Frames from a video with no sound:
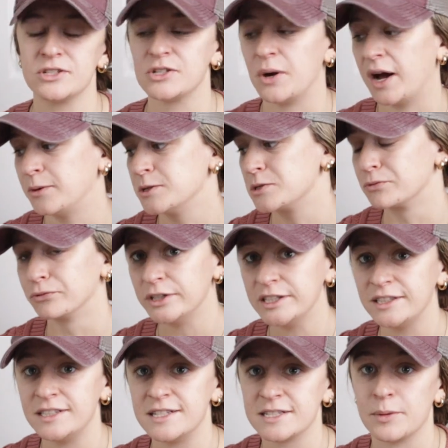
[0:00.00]
So I was
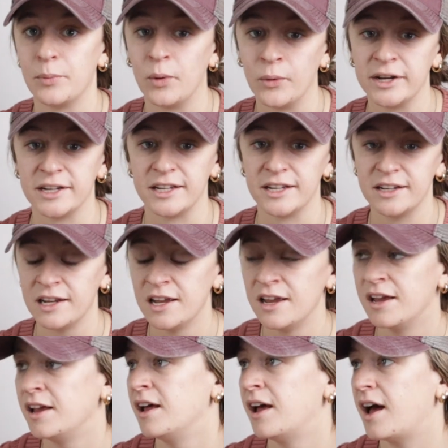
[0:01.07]
really disappointed
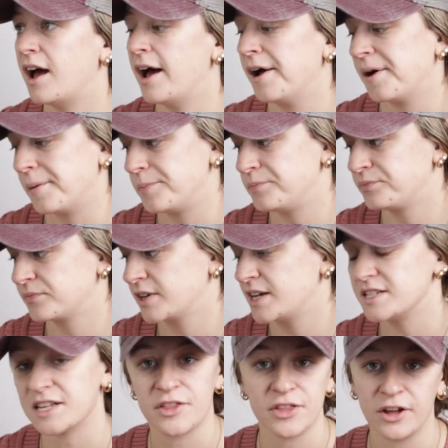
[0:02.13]

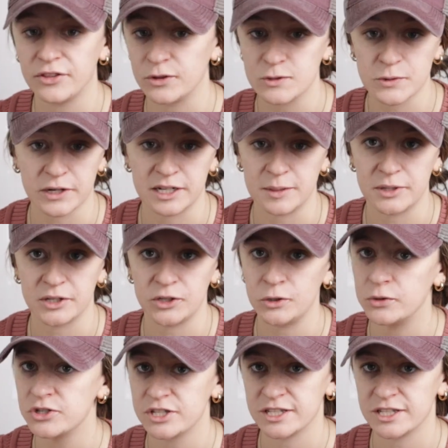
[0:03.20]
because I thought those were going to be a huge